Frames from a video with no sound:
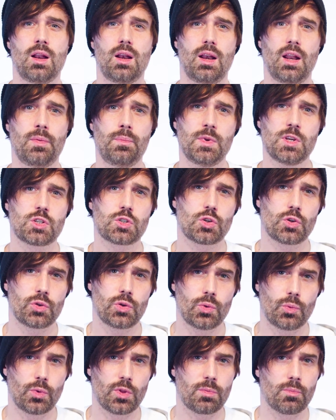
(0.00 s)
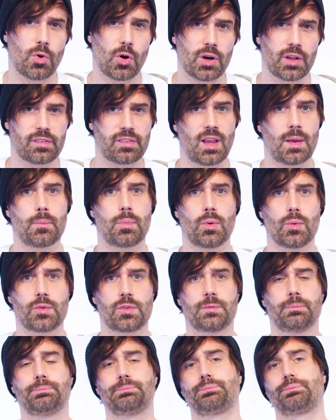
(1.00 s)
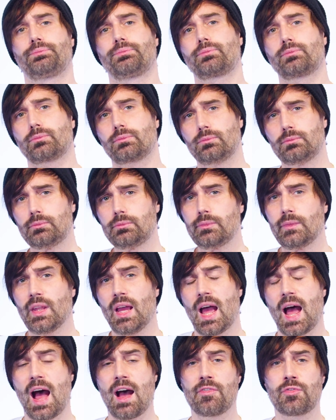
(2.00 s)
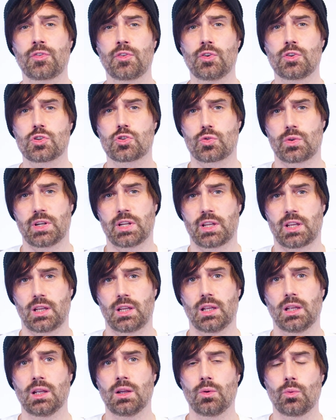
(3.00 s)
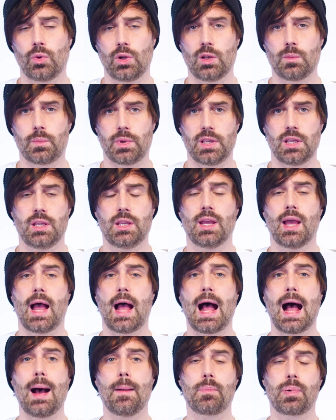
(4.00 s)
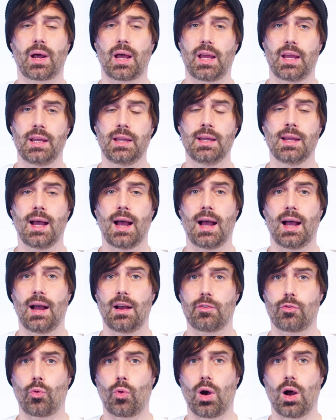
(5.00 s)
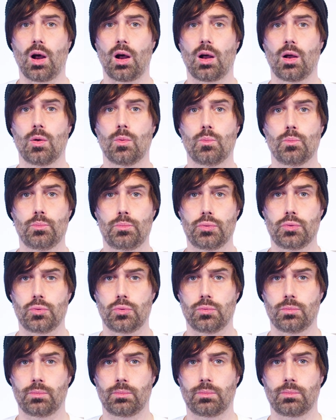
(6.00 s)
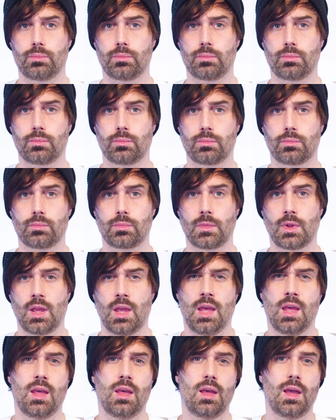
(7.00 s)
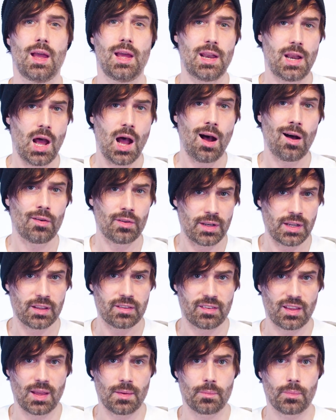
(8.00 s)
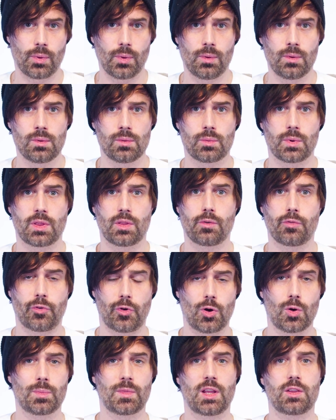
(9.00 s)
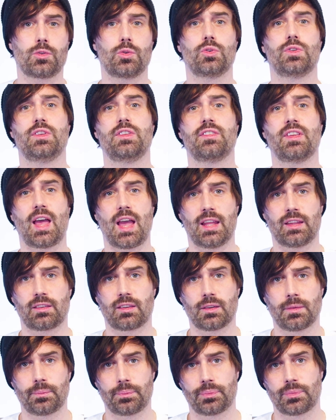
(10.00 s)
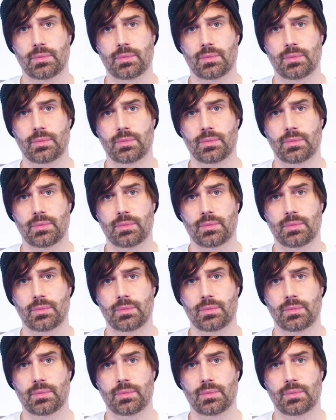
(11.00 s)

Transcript: Let me show you with more examples. After drinking will be après avoir bu. And now an example with a verb that uses être.